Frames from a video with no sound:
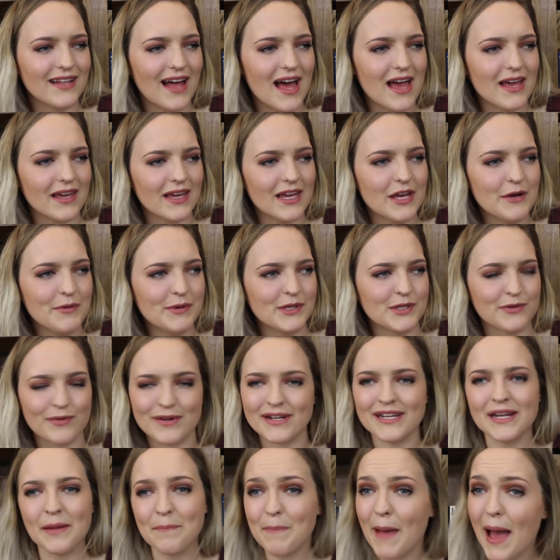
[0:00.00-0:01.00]
like it was
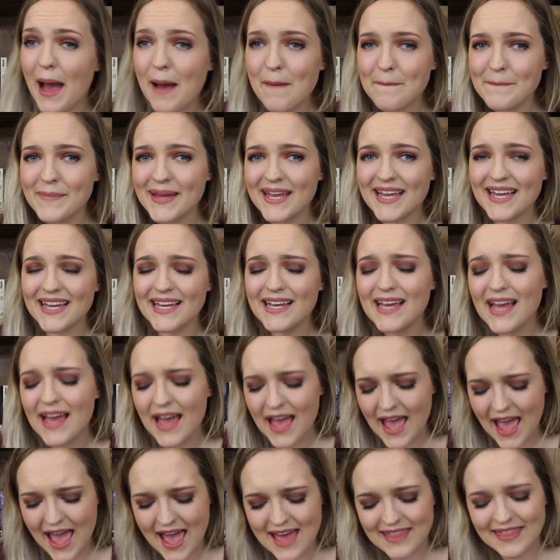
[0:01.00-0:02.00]
written about me,
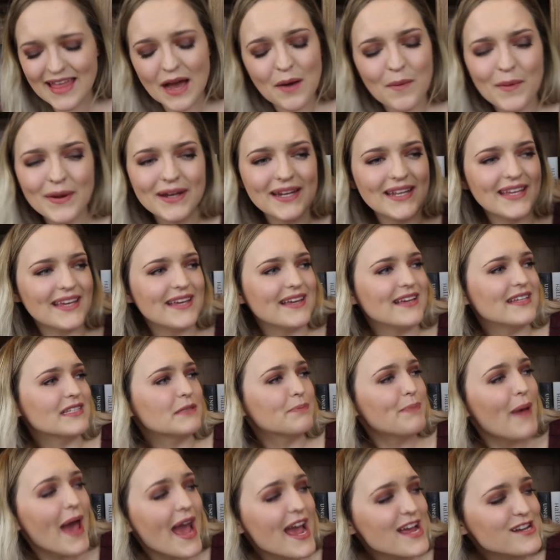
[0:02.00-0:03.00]
and that one is
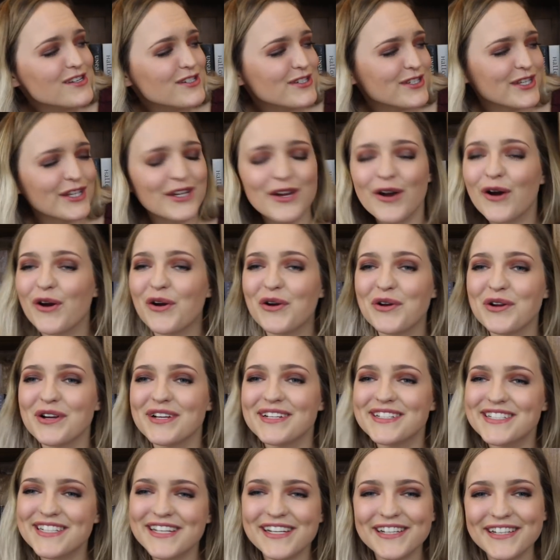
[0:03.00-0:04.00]
Pages & Co,
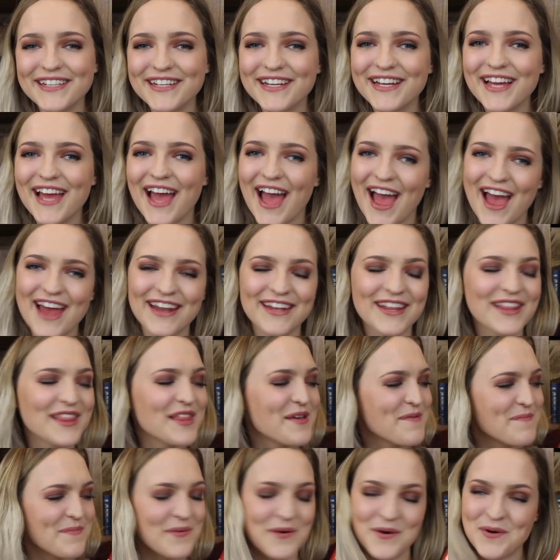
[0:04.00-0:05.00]
Tilly and
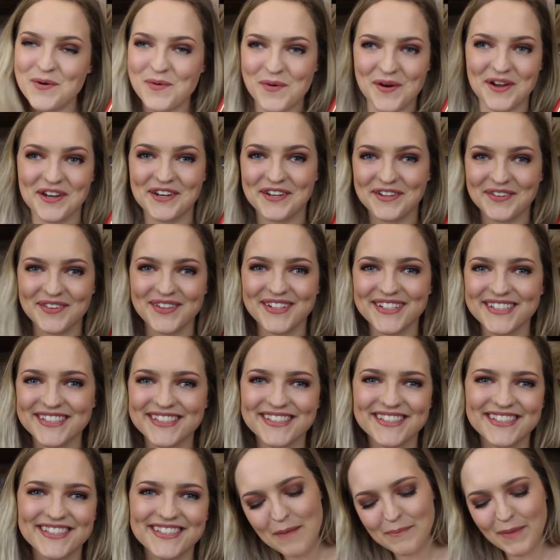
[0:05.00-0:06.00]
the Book
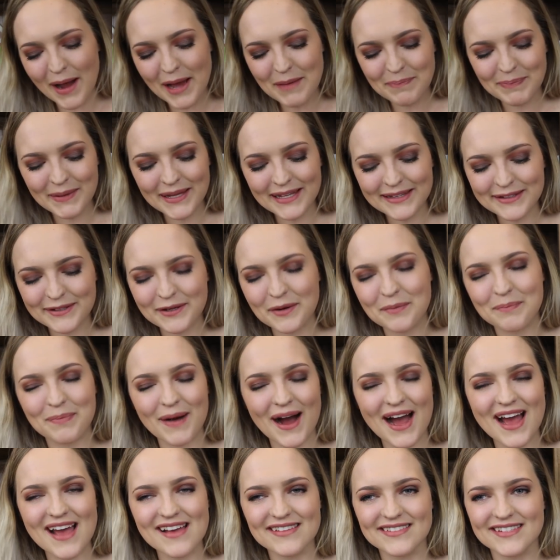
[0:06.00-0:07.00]
Wanderers. might be a little
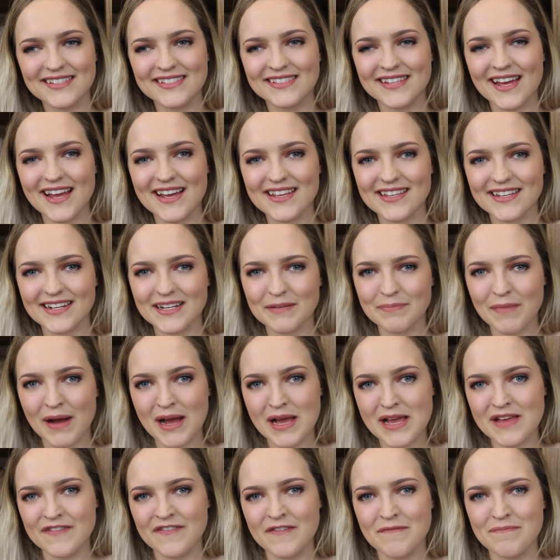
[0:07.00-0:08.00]
biased to say that it
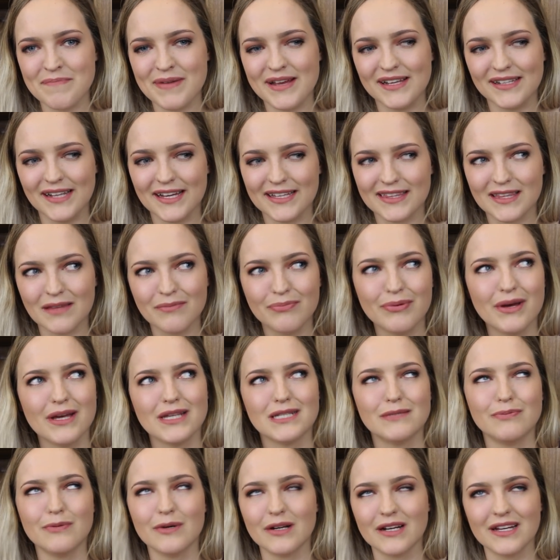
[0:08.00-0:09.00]
might even be like the
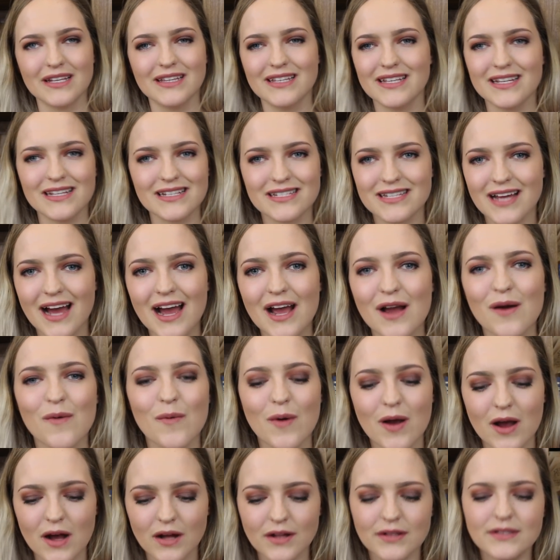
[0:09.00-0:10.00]
best book in the entire
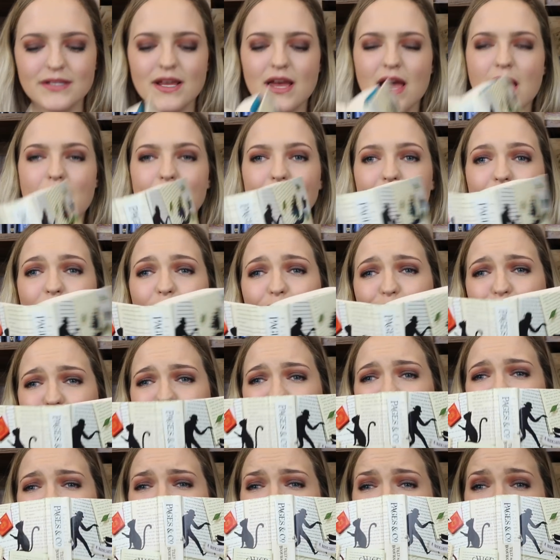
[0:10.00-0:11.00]
world, but also
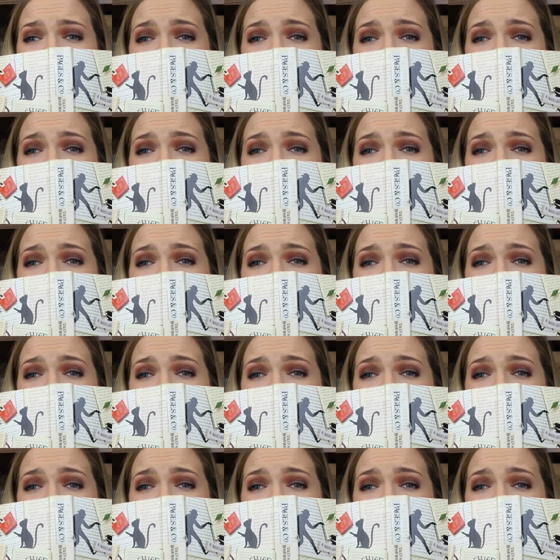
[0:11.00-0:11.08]
like